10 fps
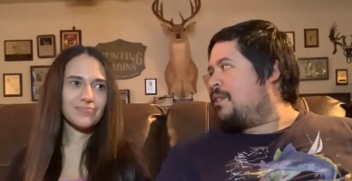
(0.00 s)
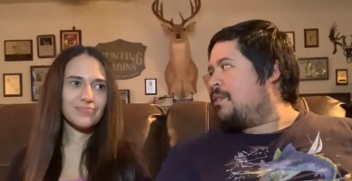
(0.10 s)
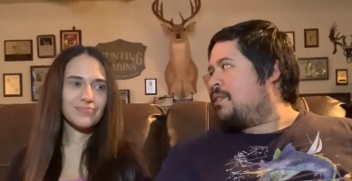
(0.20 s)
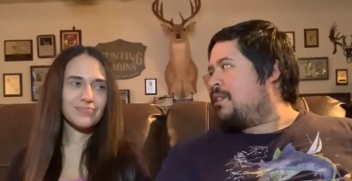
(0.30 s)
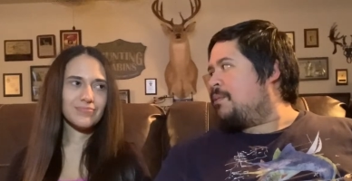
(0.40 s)

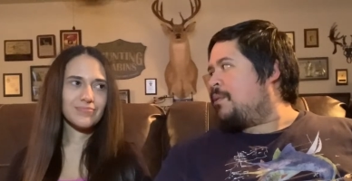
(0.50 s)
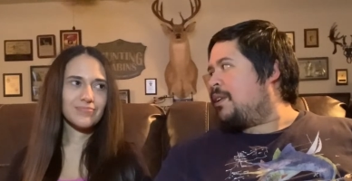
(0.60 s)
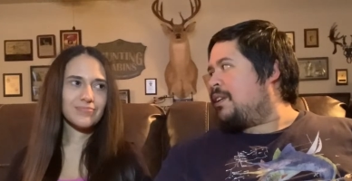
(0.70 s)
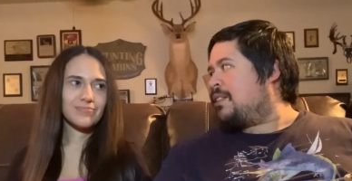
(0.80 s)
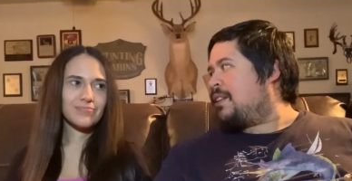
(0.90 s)
Speaker 1: usually when we're
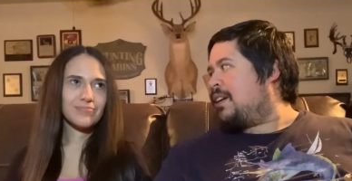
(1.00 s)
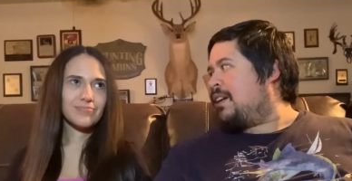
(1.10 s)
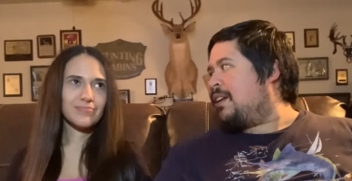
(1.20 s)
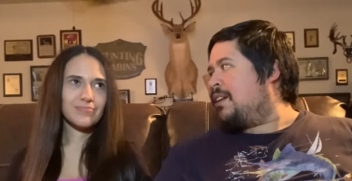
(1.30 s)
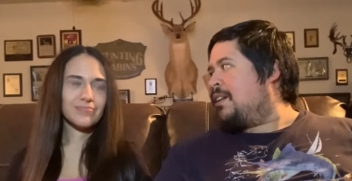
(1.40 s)
outside.
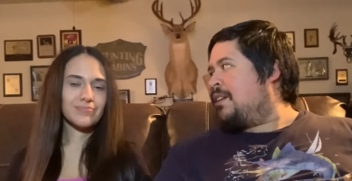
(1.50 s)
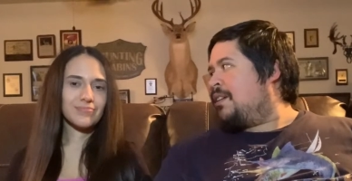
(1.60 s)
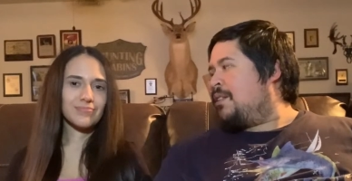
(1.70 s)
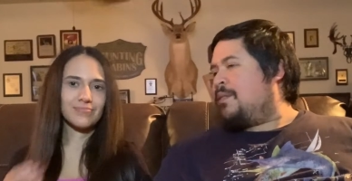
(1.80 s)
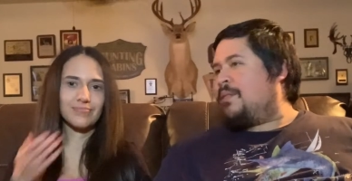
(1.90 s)

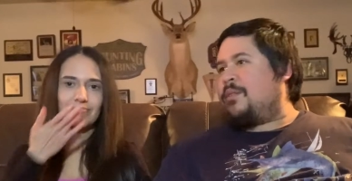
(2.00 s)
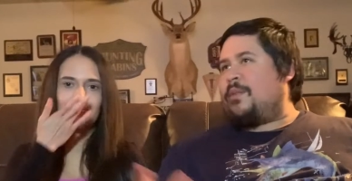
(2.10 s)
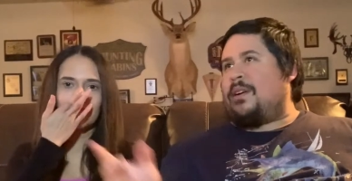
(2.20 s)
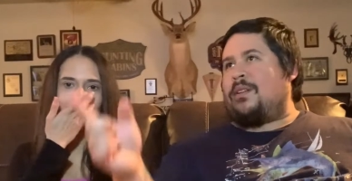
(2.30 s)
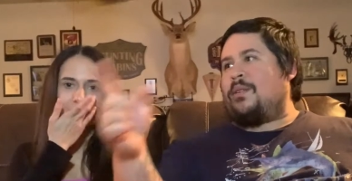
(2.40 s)
We
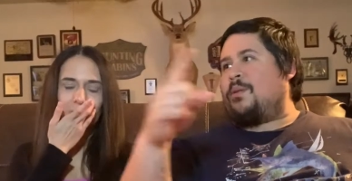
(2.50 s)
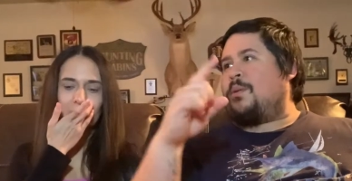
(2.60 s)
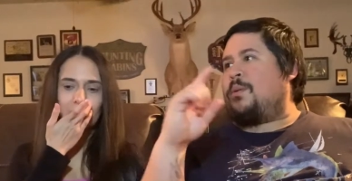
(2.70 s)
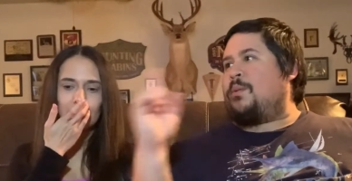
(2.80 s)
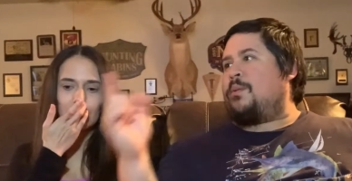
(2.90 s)
all know
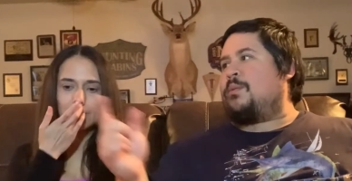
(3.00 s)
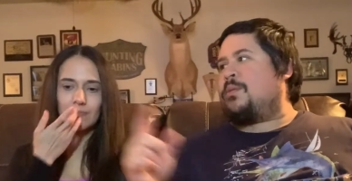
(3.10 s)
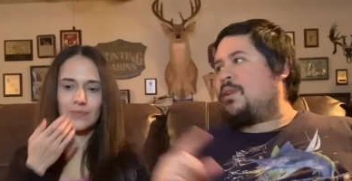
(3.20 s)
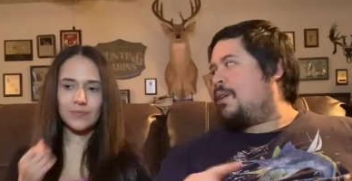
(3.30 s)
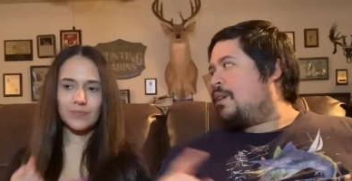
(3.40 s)
whose
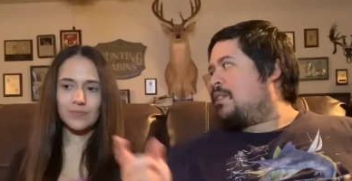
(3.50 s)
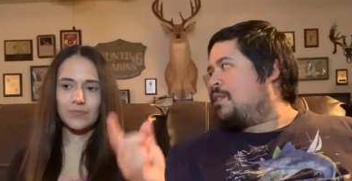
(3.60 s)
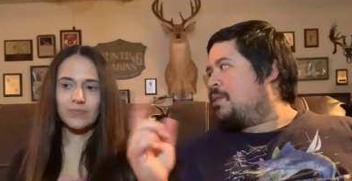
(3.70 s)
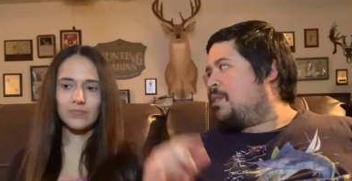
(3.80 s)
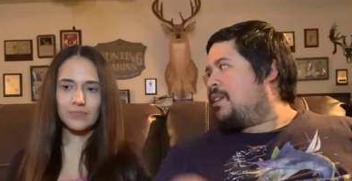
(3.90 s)
cars
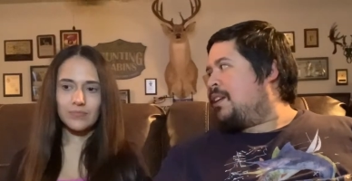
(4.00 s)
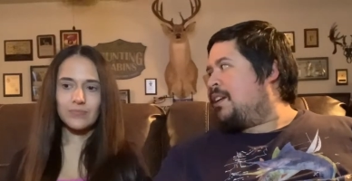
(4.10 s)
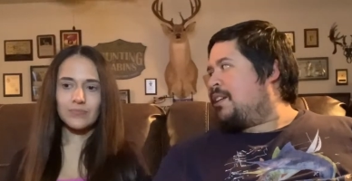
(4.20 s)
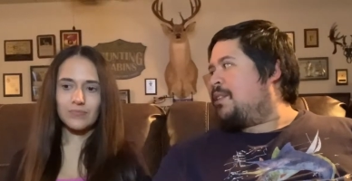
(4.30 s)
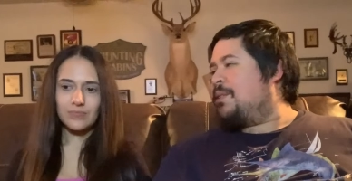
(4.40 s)
usually here
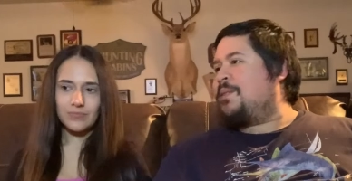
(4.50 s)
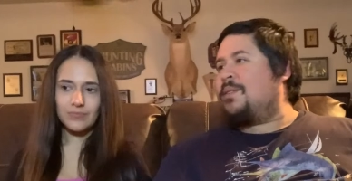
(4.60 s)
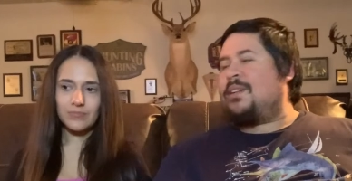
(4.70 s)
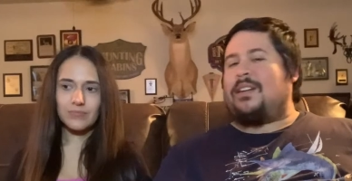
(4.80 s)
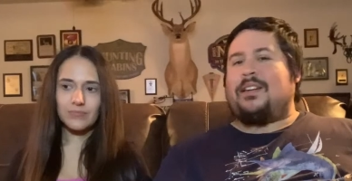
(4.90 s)

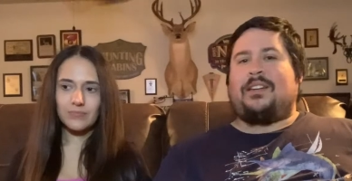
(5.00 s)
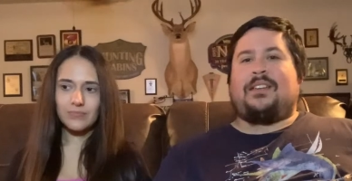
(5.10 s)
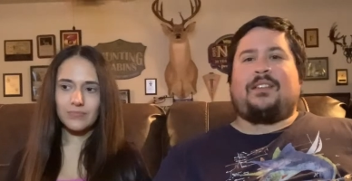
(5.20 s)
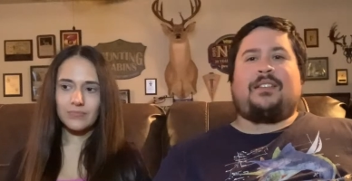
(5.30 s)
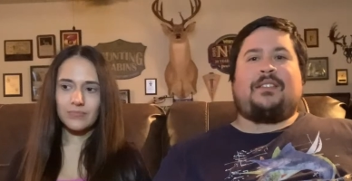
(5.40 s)
too, like.
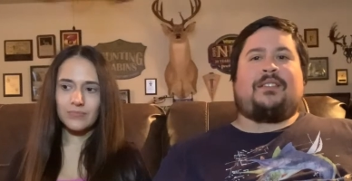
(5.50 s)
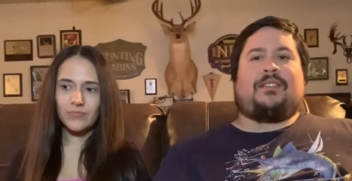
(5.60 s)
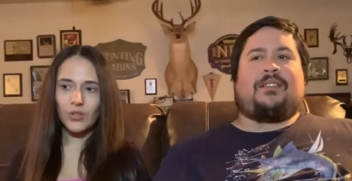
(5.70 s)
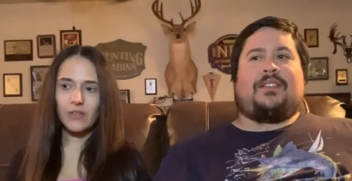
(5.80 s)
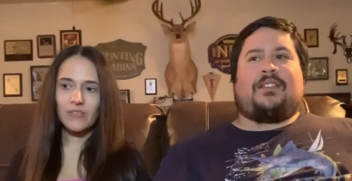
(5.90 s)

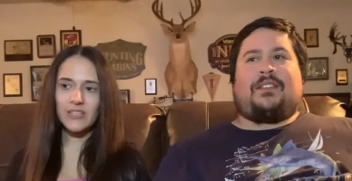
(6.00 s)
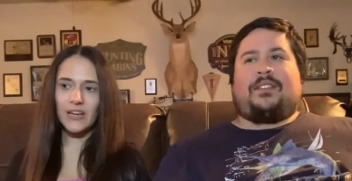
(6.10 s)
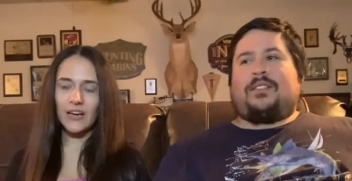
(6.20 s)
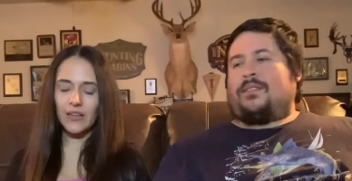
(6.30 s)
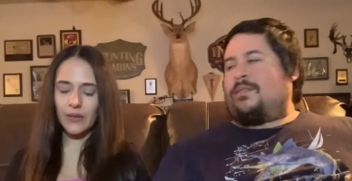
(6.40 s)
Speaker 2: They'll even say
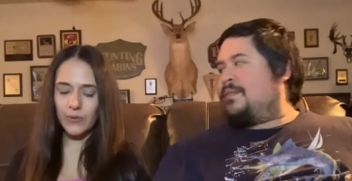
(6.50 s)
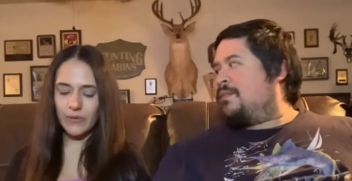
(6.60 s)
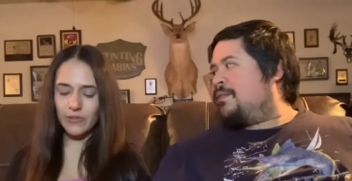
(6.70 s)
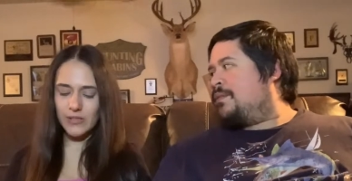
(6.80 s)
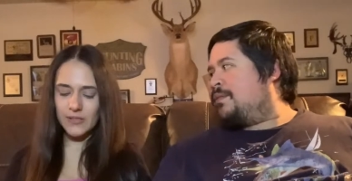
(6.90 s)
hi, like whenever
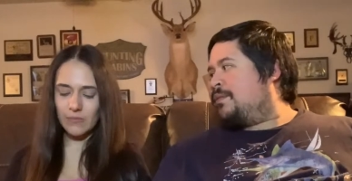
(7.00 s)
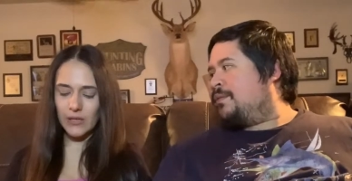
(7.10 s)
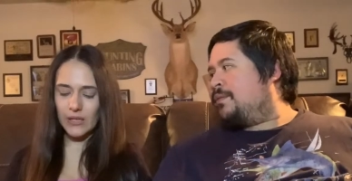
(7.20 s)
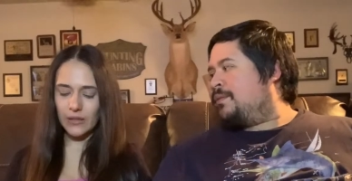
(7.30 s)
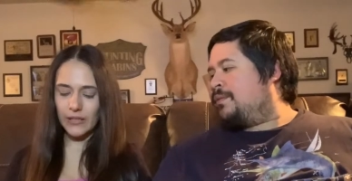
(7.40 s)
they see me and
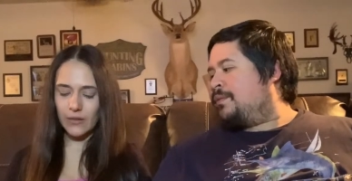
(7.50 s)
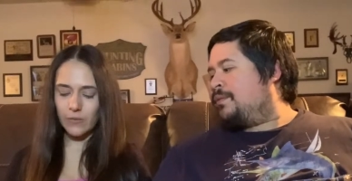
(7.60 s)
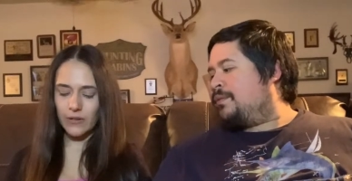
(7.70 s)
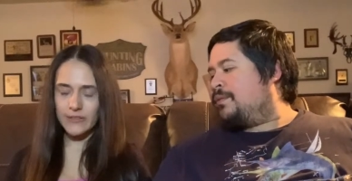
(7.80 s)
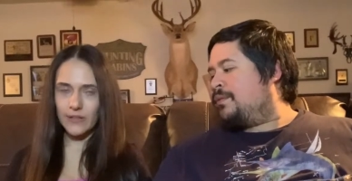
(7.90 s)
Elena
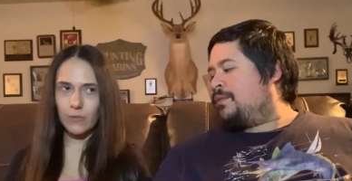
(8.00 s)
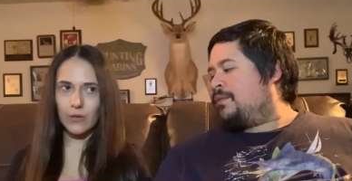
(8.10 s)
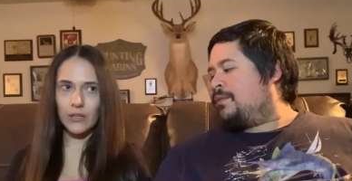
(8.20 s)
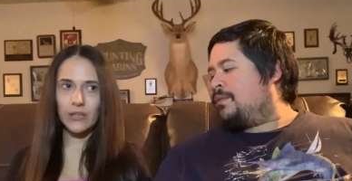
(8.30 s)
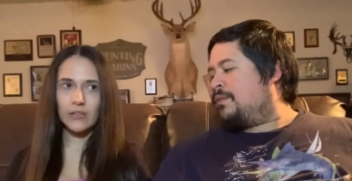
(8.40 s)
outside
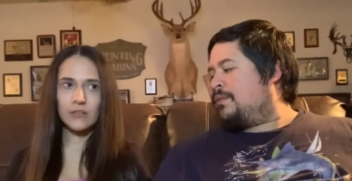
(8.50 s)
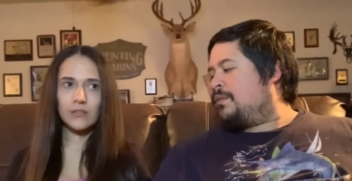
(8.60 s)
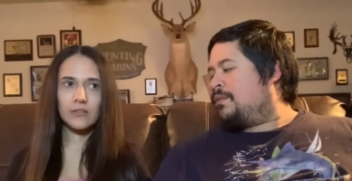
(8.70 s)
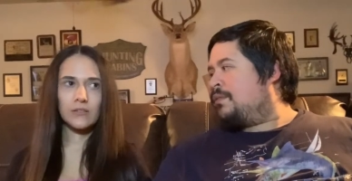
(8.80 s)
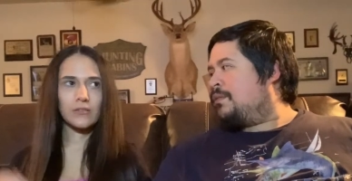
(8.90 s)
walking,
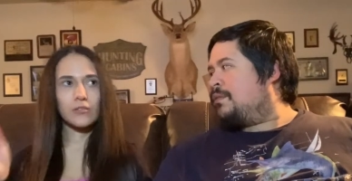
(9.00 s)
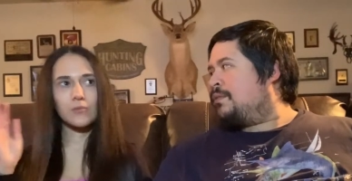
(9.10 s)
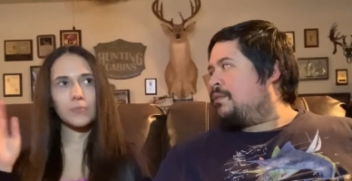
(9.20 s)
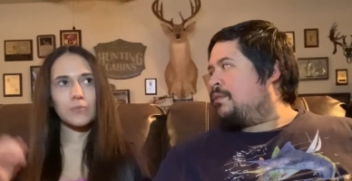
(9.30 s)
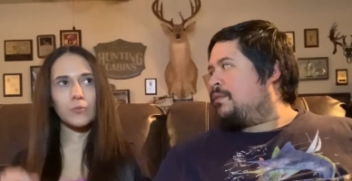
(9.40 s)
they'll
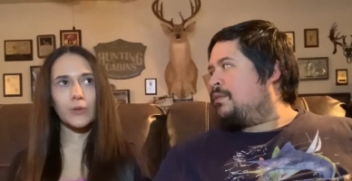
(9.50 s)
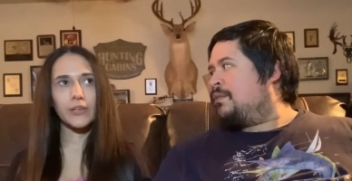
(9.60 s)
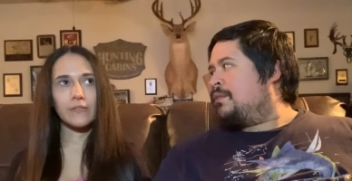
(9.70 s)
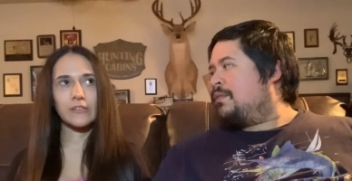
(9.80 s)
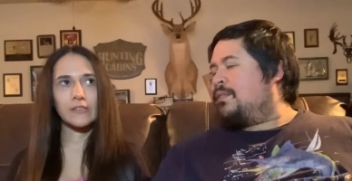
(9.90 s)
wave
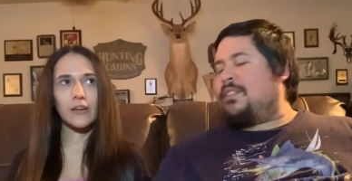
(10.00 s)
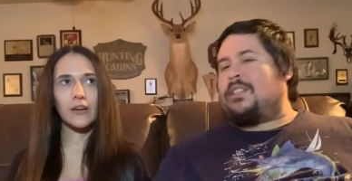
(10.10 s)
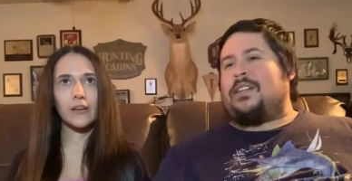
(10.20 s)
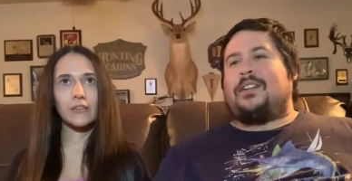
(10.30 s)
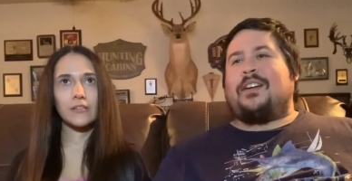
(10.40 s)
and say
Speaker 1: hi,
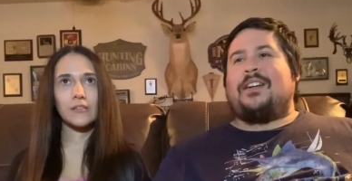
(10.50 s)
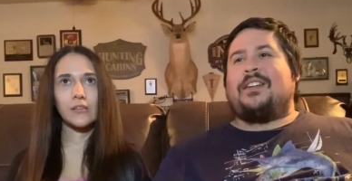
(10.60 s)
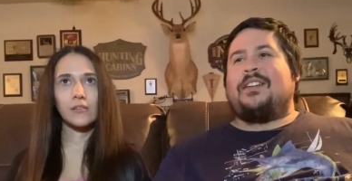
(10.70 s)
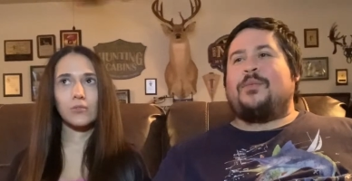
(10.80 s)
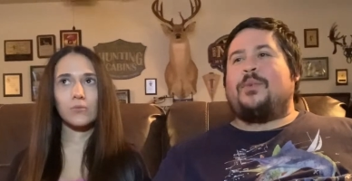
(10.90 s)
because they
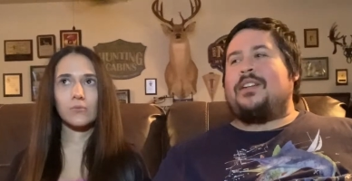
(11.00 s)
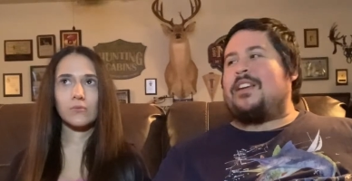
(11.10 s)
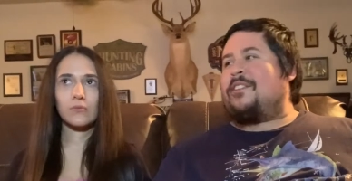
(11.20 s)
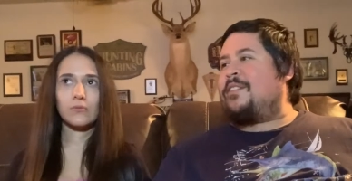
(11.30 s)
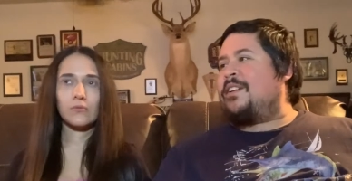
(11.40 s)
know. We definitely